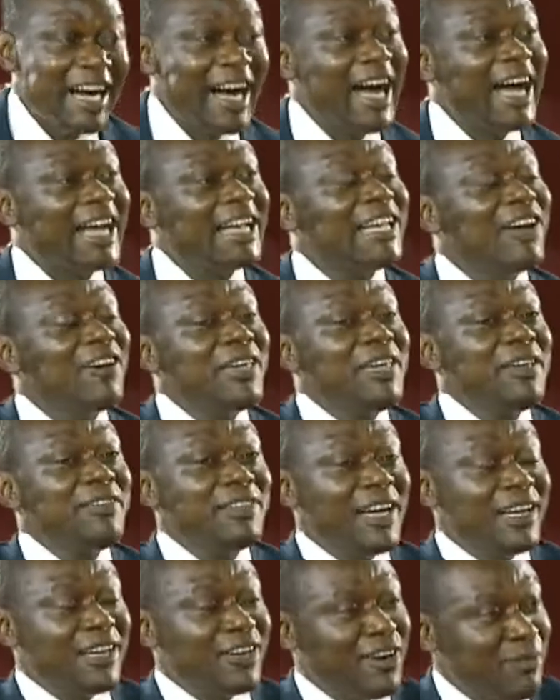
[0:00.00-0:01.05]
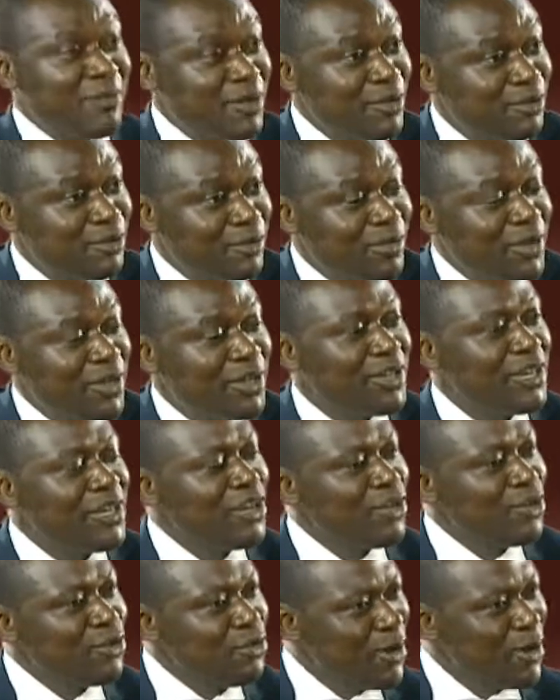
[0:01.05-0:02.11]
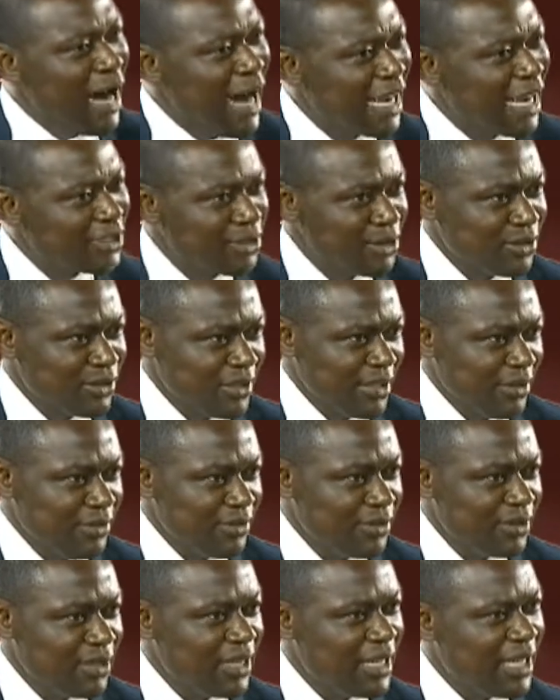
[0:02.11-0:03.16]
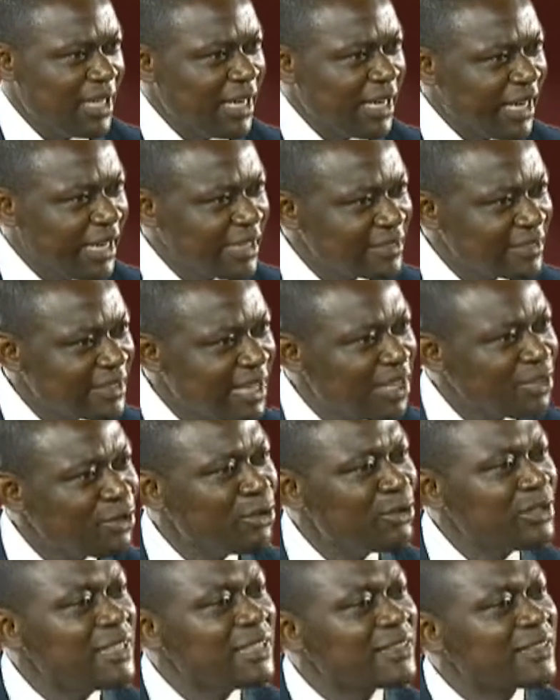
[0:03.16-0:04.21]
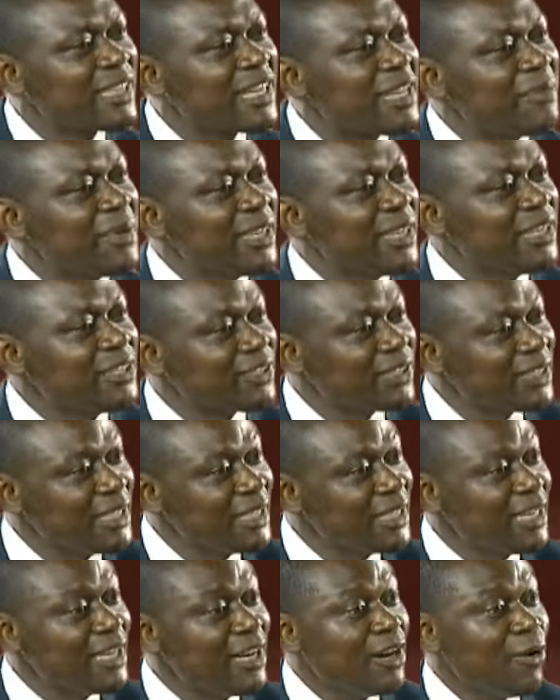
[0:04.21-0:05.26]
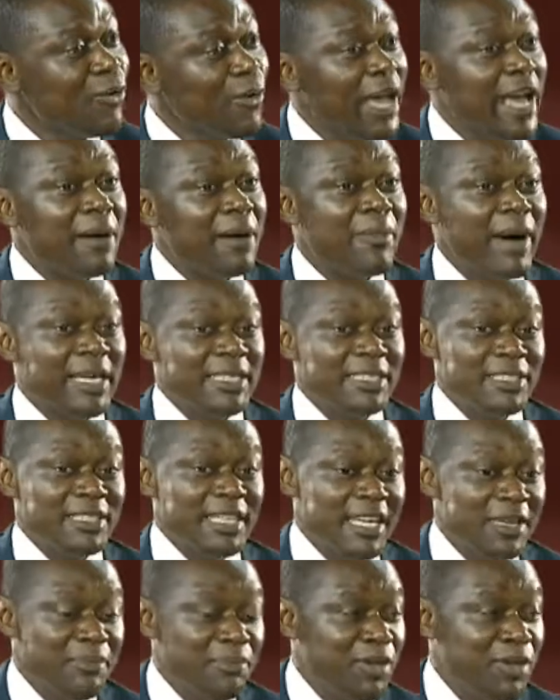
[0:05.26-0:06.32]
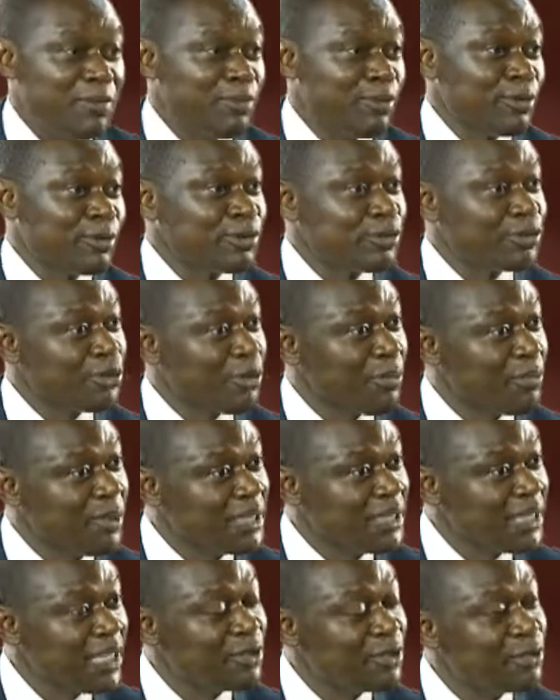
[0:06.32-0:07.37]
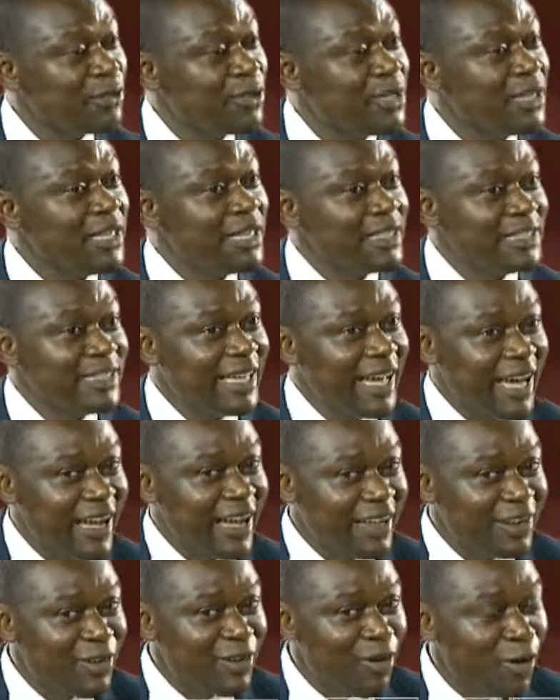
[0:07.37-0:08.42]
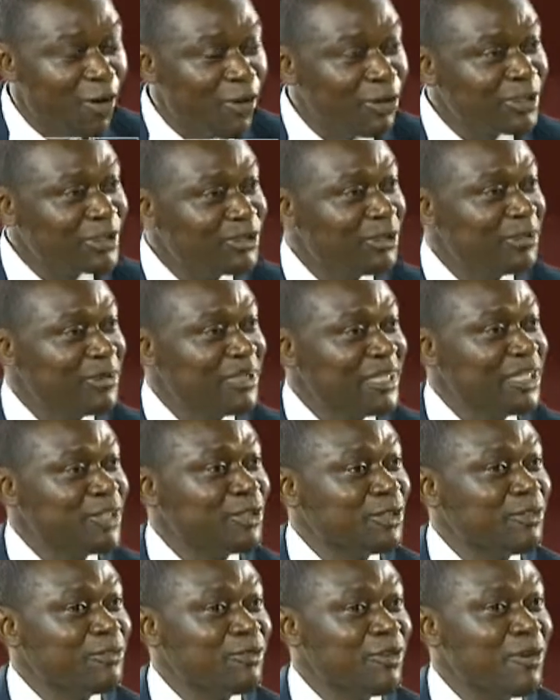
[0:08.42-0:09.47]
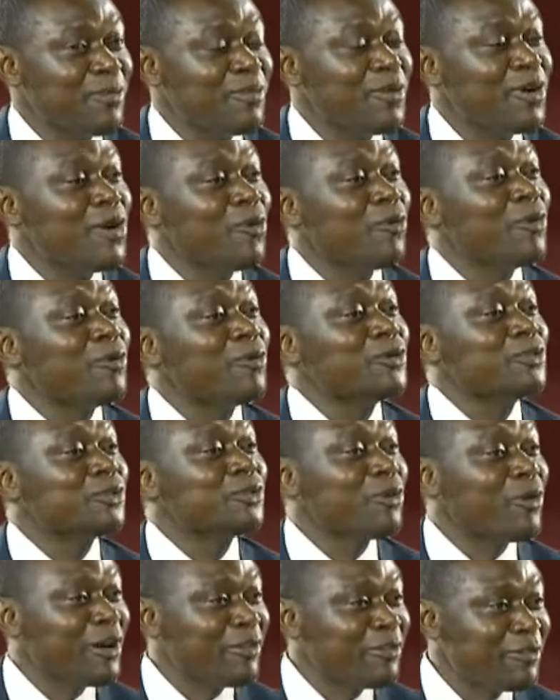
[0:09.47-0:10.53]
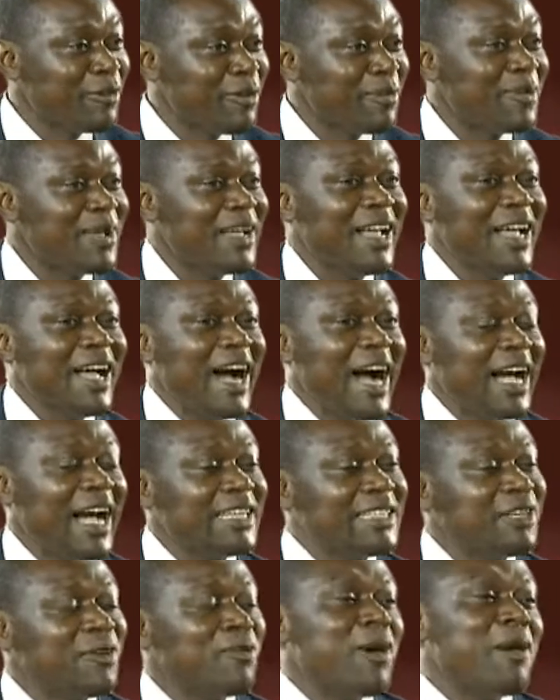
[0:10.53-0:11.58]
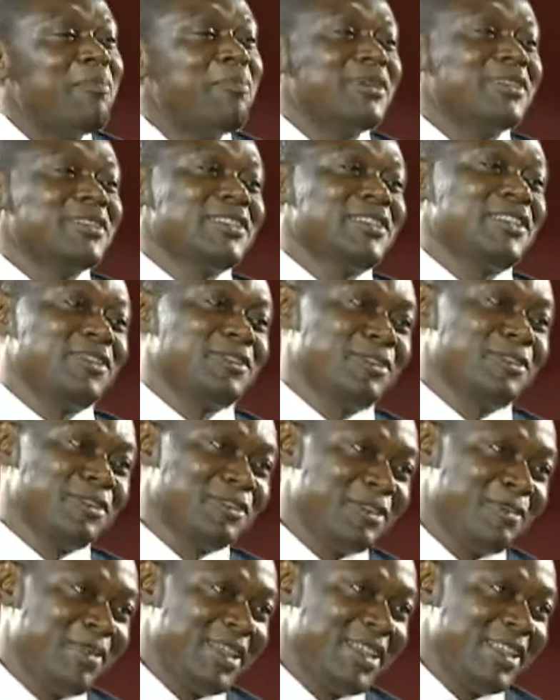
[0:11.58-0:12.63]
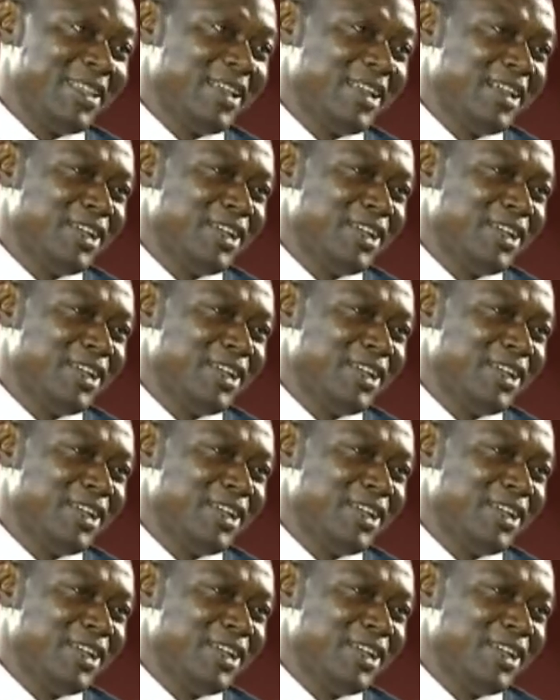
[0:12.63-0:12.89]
And now if that comes into being, you ask yourself, is that not discriminatory, whereby 10 people submitted their own nomination form or withdrawal form, and then one person did not submit?